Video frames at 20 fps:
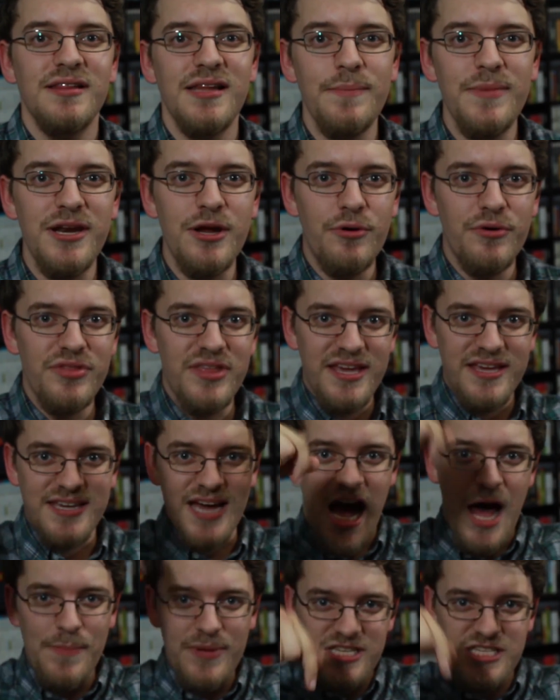Let me know in the
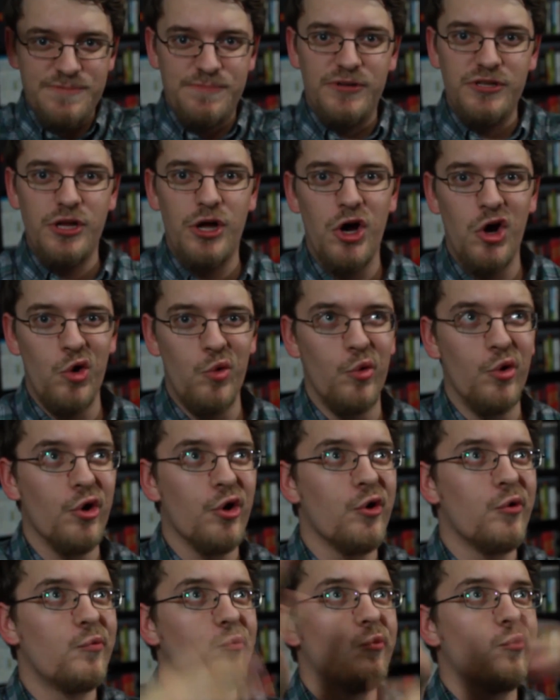comments below
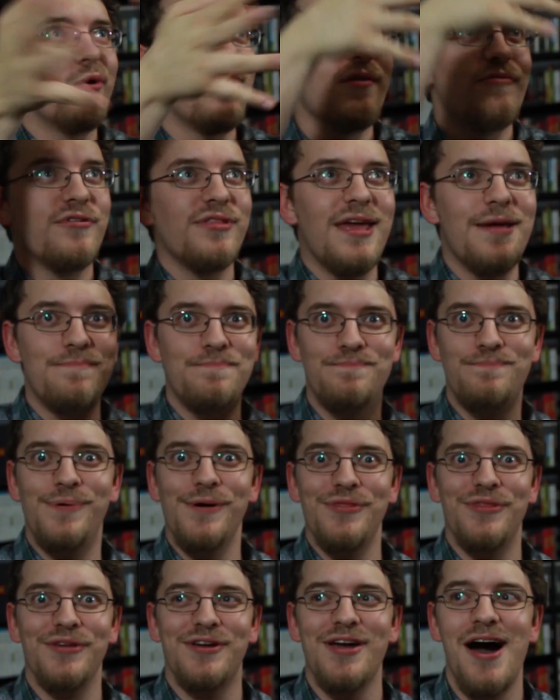or wherever they
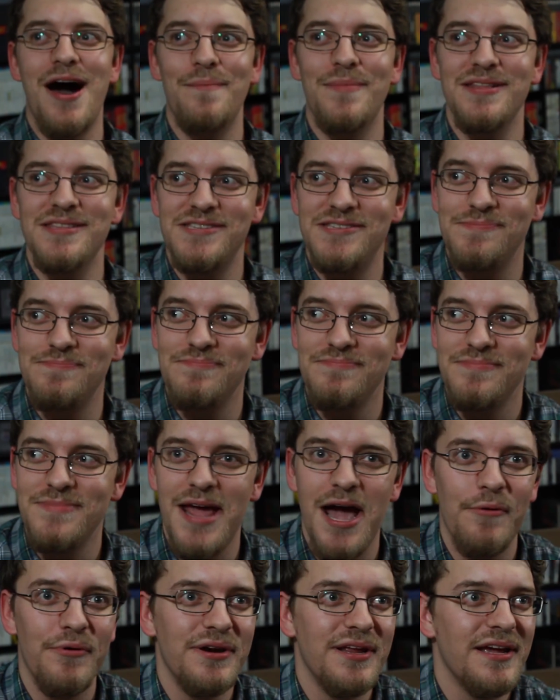put the comments
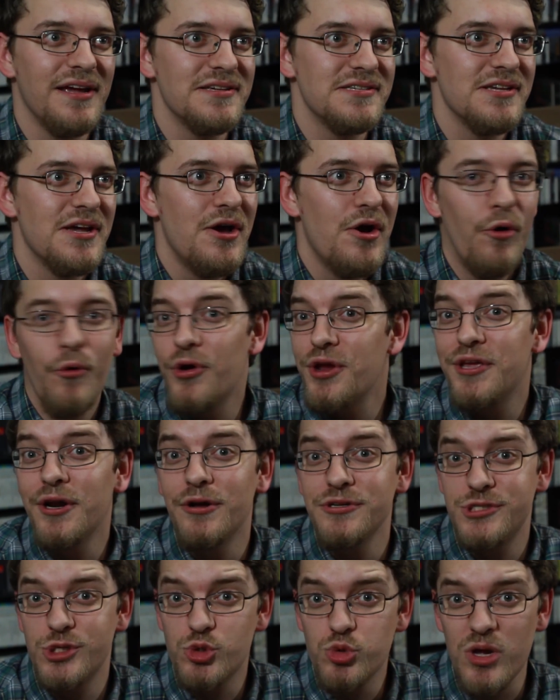nowadays. Or you
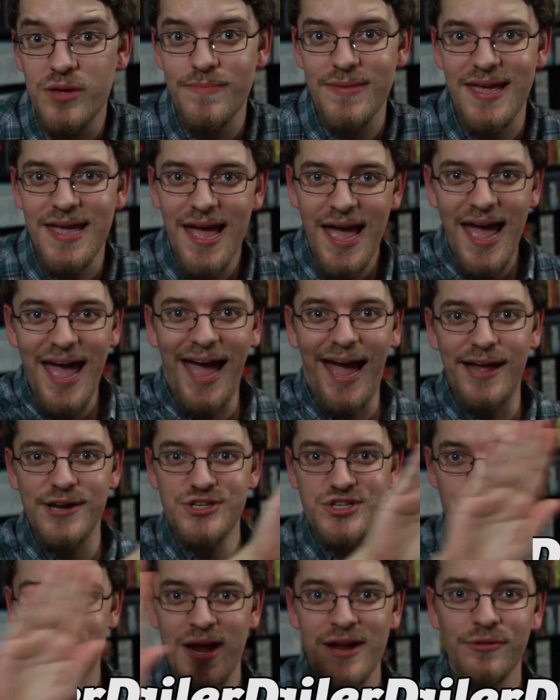can also tweet me at
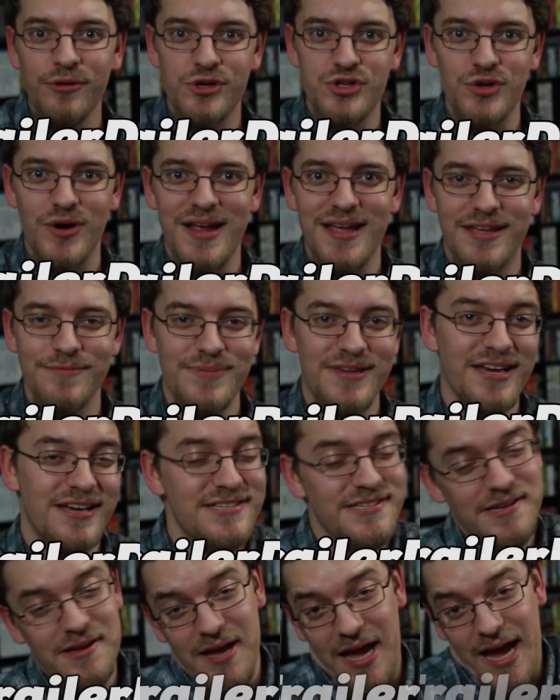TrailerDrake
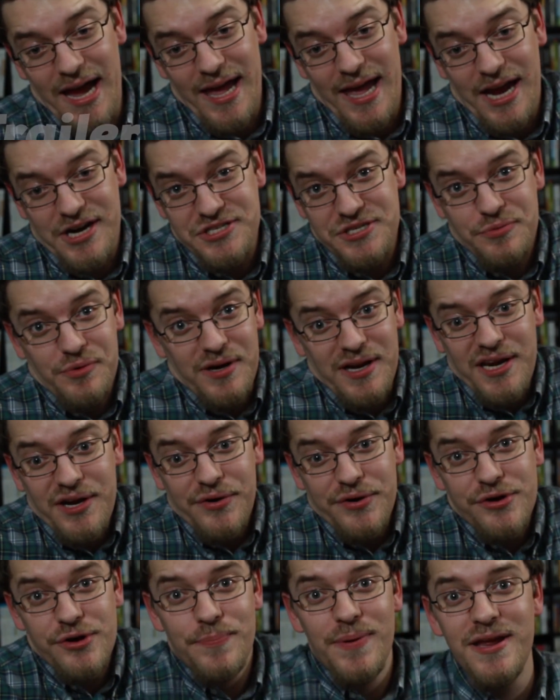because I actually want to
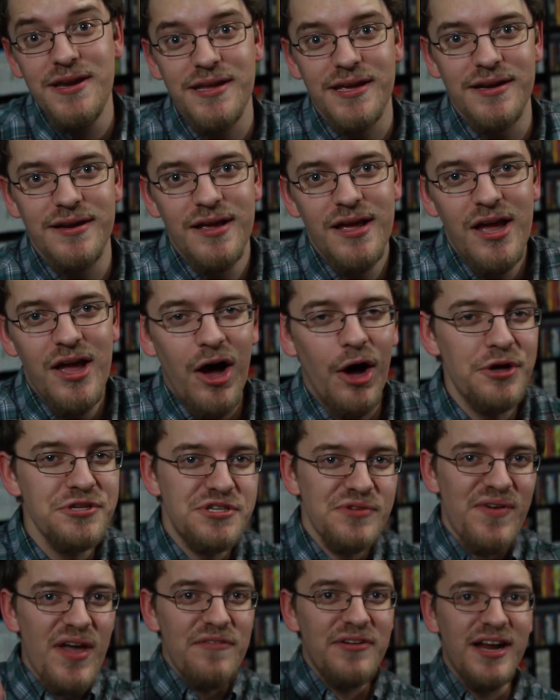hear your opinion.
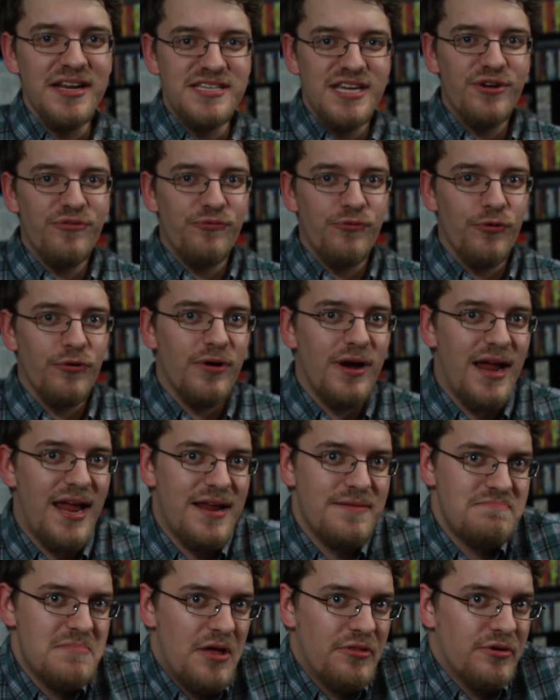Also, if you have an idea for
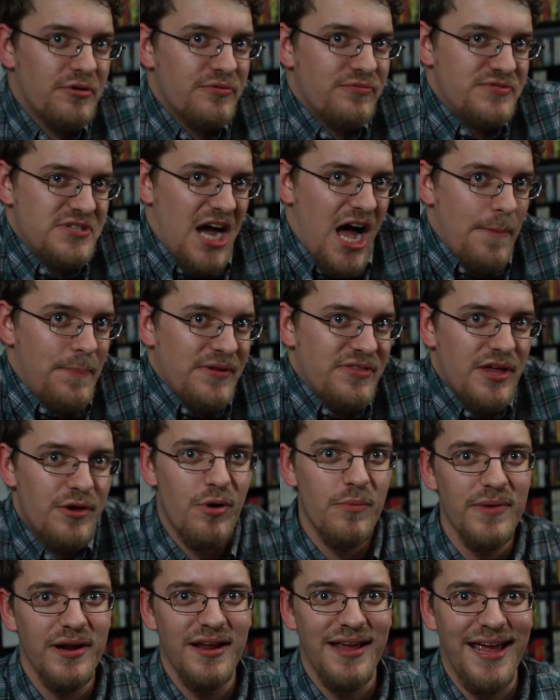another topic that
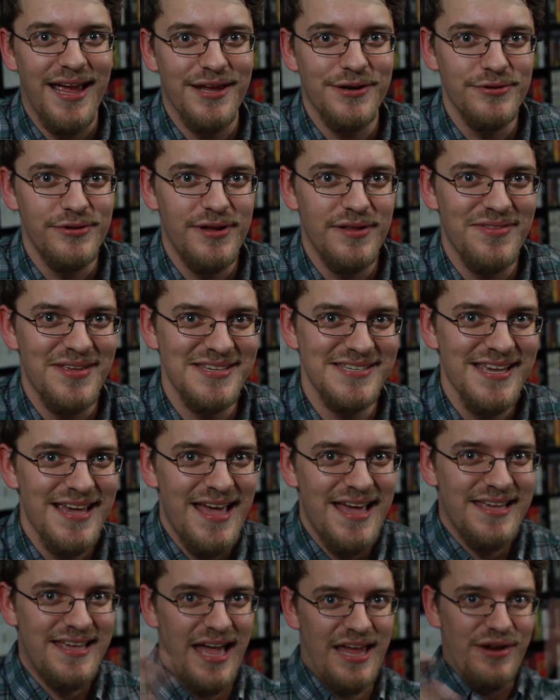you want me to handle on this
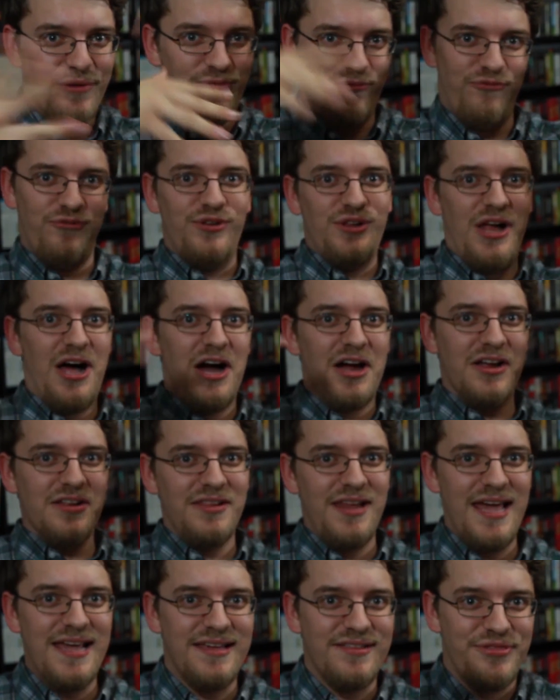kind of
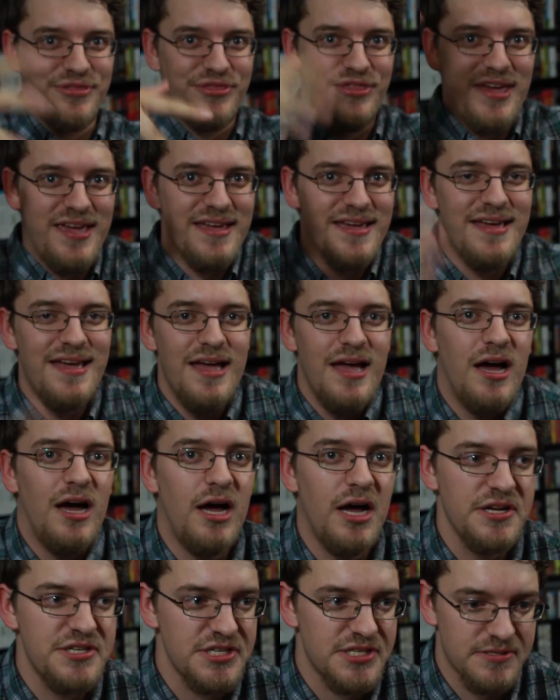vlog-like thing,
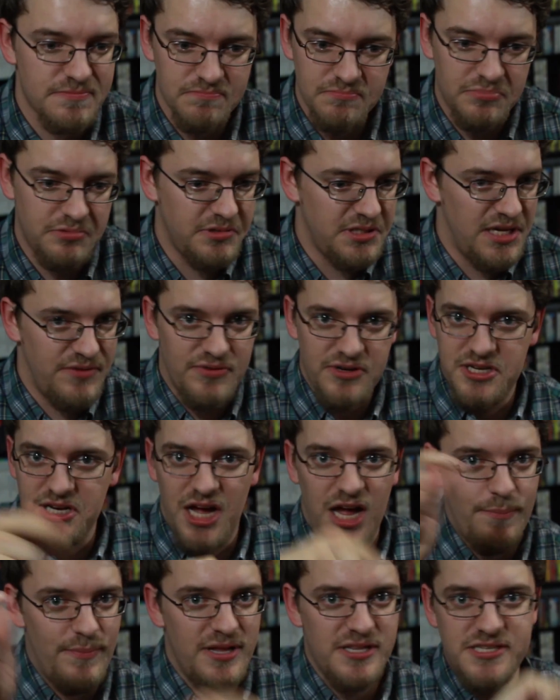just leave a
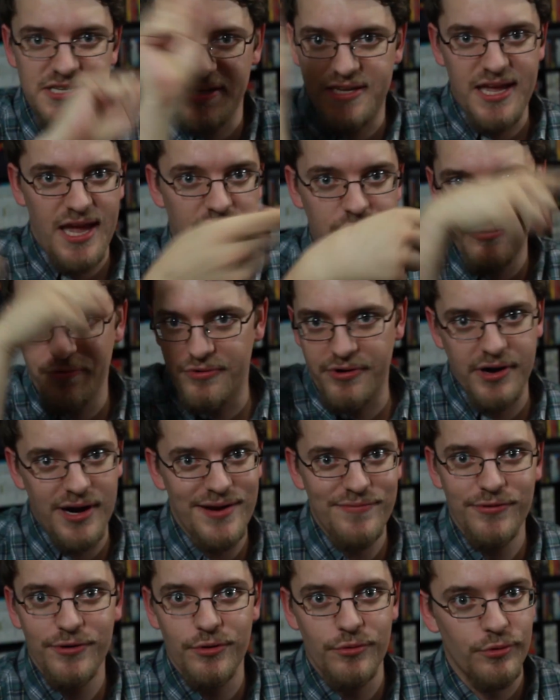comment again
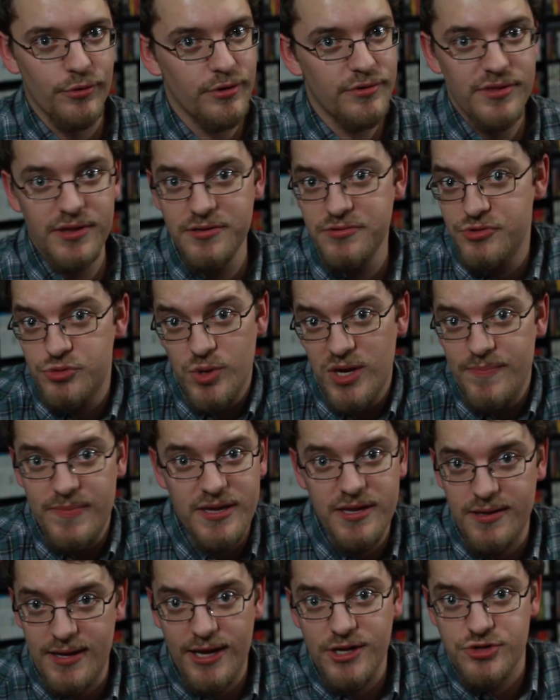wherever, or then tweet
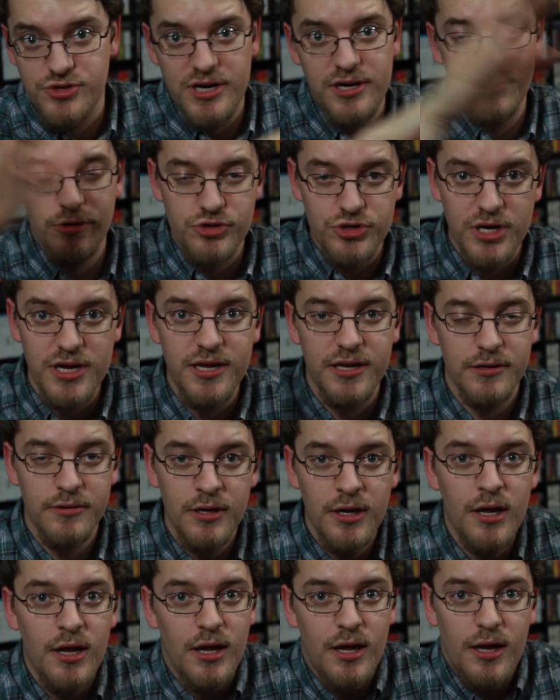me at TrailerDrake
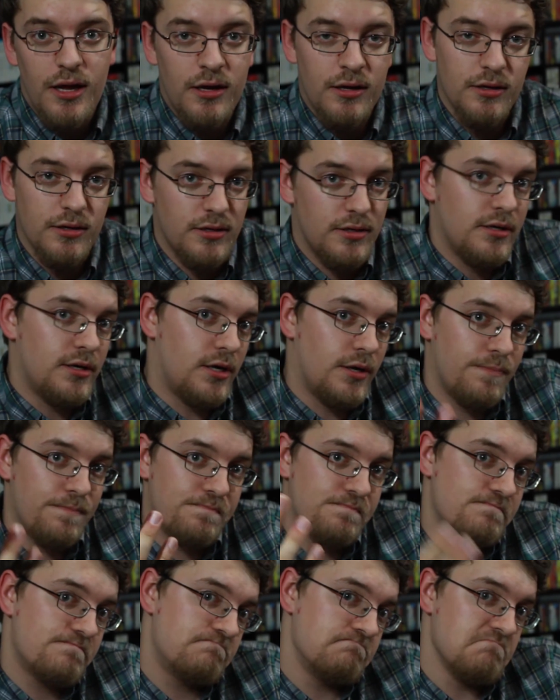and
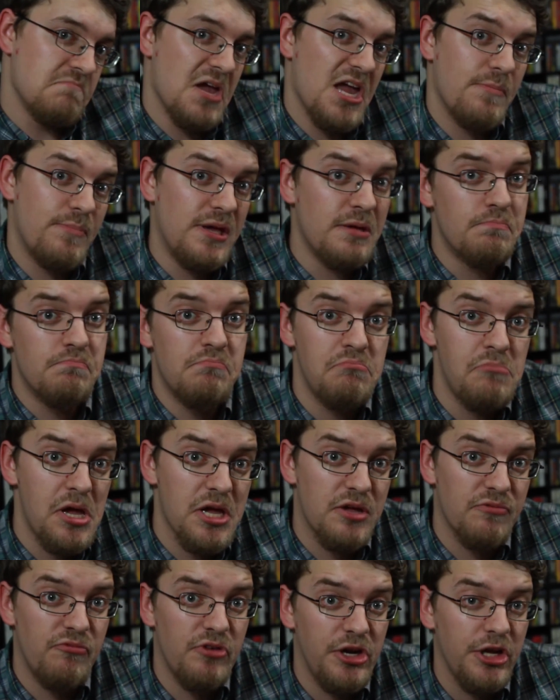I'll maybe
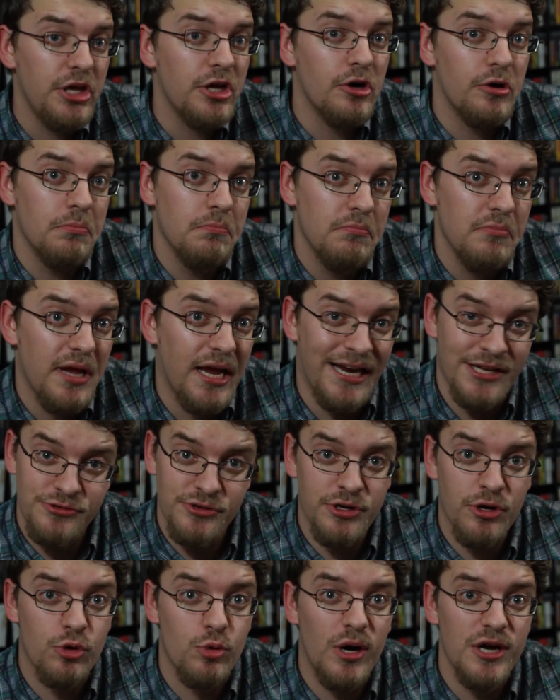make a video
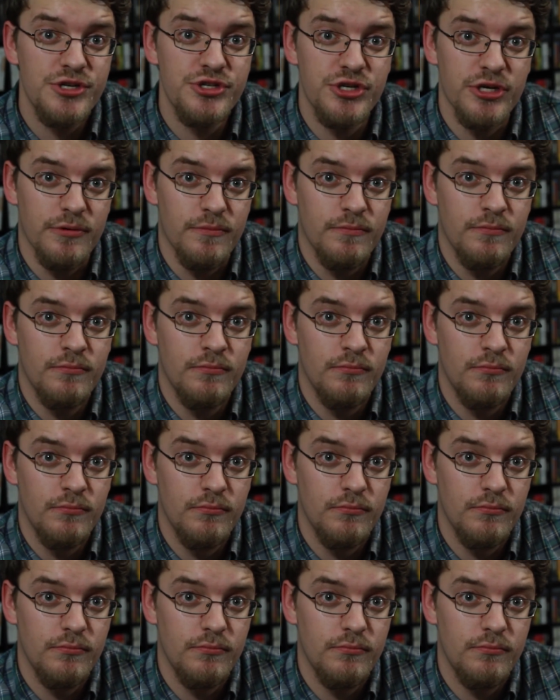answering your question.
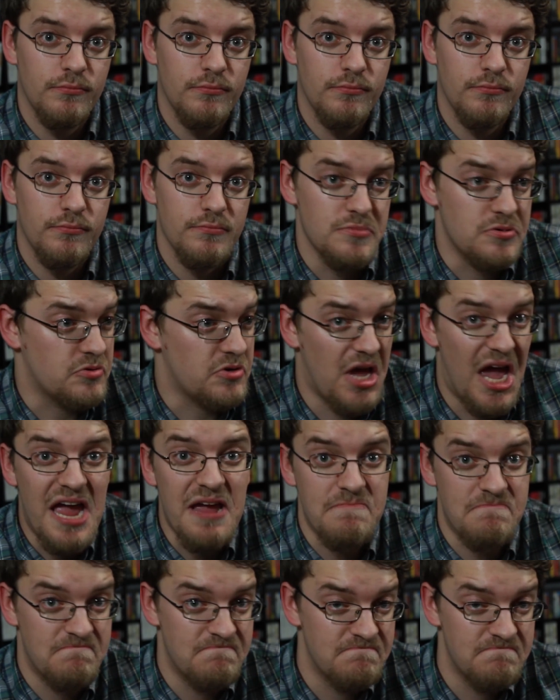Okay.